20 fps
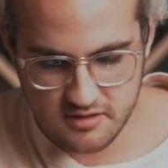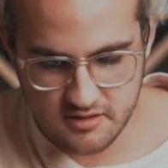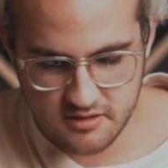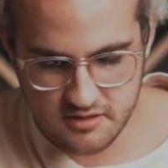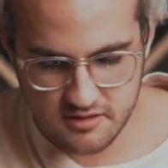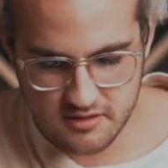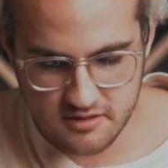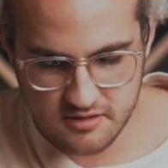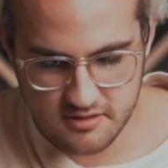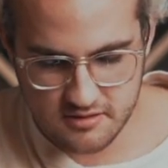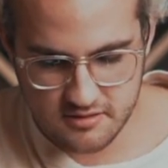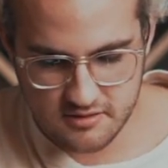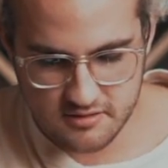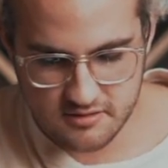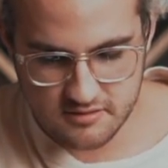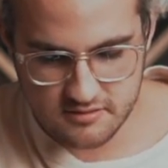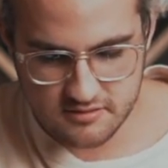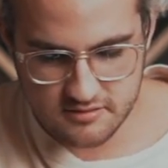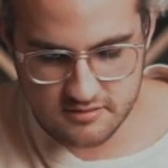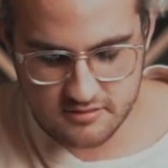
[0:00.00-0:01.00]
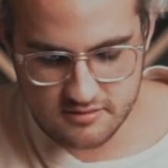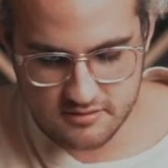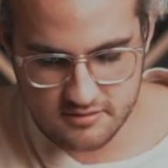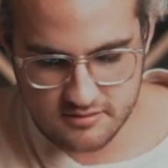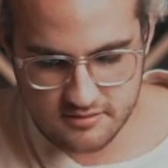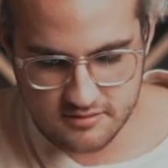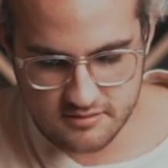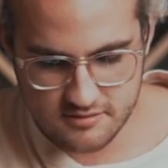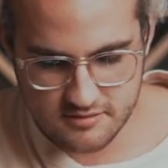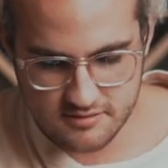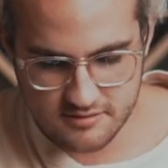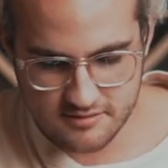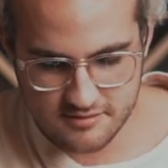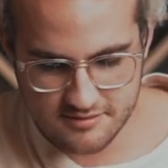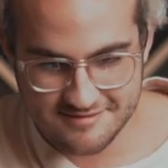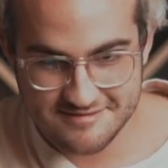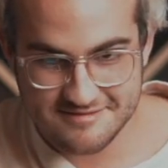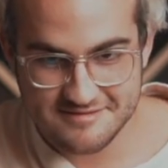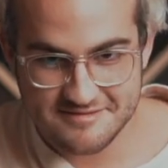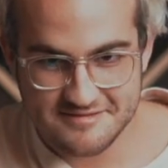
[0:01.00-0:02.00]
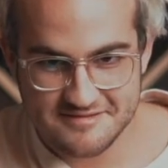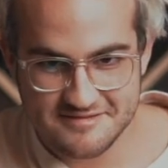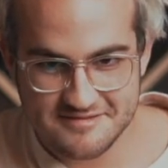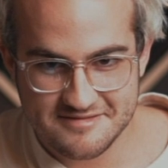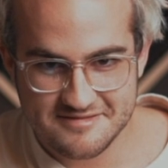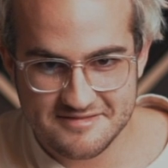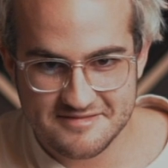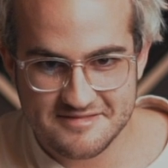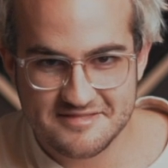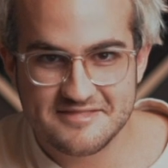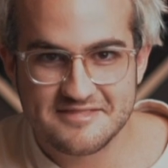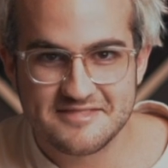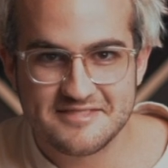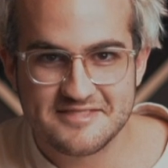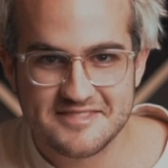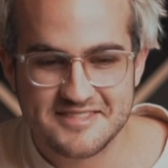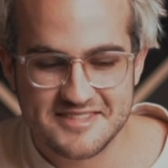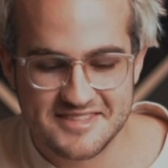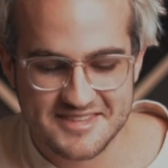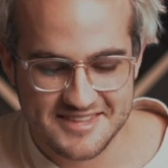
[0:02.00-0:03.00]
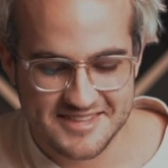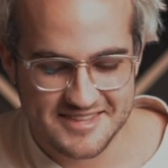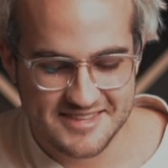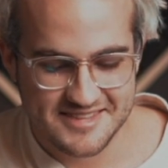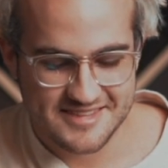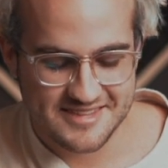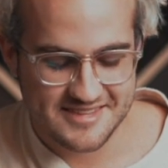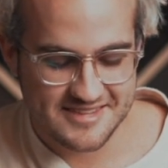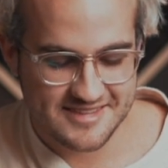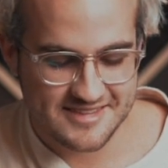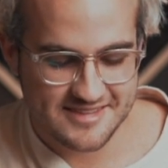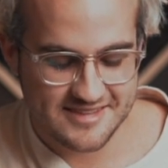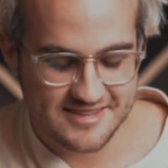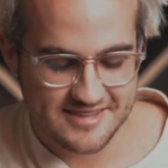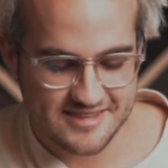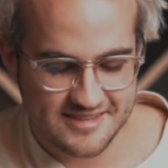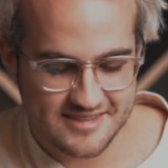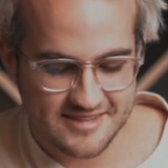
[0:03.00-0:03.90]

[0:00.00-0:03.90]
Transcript: [no speech]